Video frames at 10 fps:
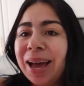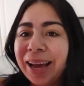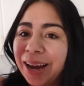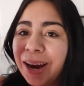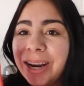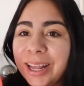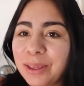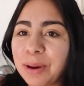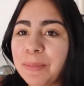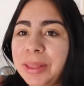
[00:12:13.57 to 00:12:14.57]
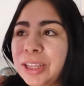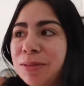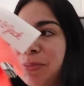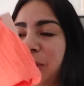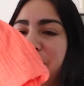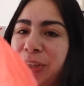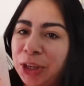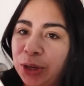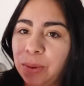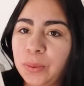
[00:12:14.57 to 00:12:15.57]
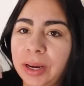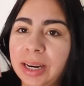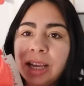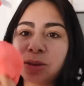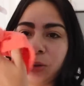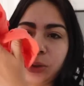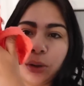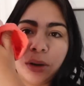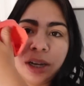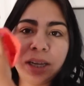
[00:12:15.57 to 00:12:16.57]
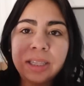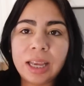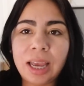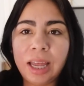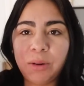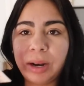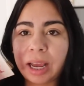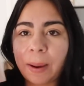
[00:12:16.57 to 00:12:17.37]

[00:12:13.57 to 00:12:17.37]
I got her another one, but this is more of a cute one. Son chores and una